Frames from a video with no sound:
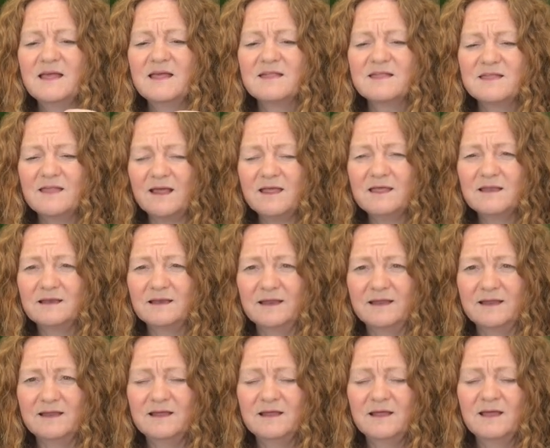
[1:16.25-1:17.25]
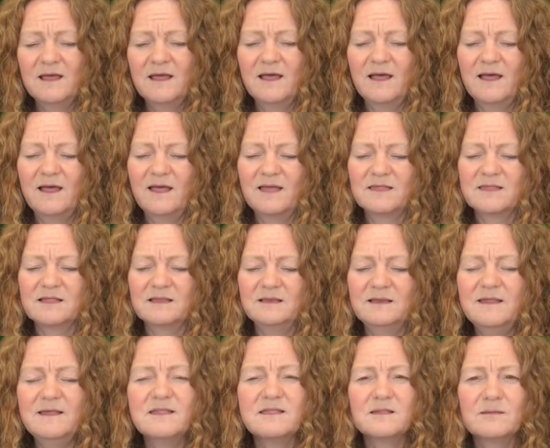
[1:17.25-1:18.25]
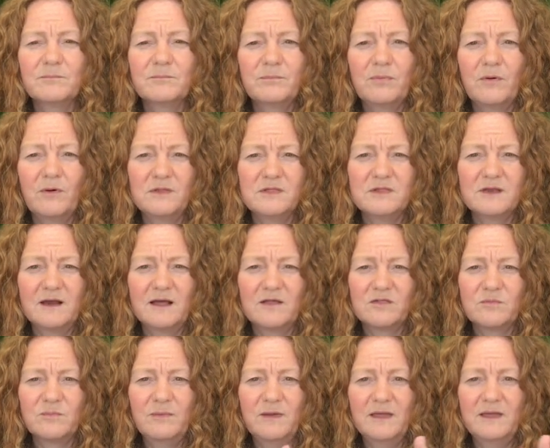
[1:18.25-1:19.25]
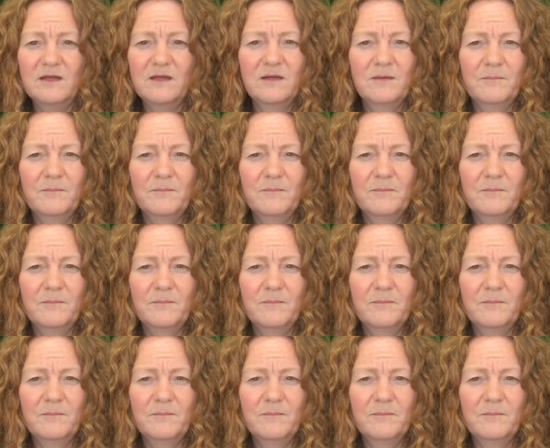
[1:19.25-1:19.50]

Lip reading: Secondly, as Liz pointed out to me,